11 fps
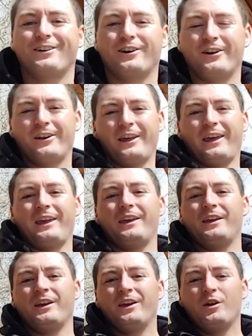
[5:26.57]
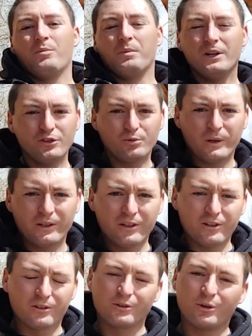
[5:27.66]
on a much
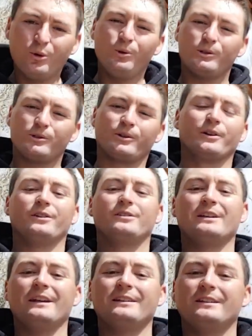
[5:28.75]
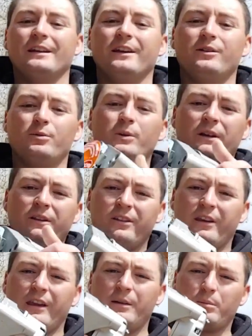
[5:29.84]
windier and cooler day today
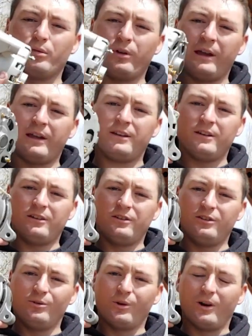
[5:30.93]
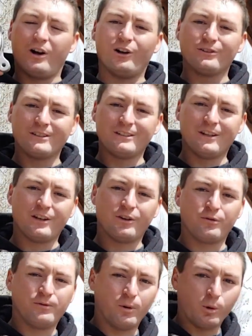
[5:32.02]
with a brand new alternator
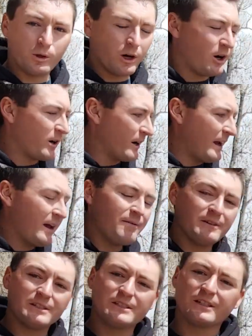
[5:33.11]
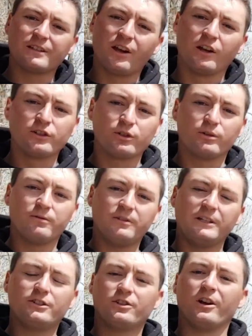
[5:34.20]
for our F600
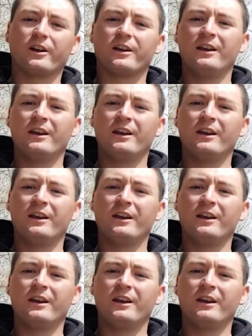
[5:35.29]
Feed Truck.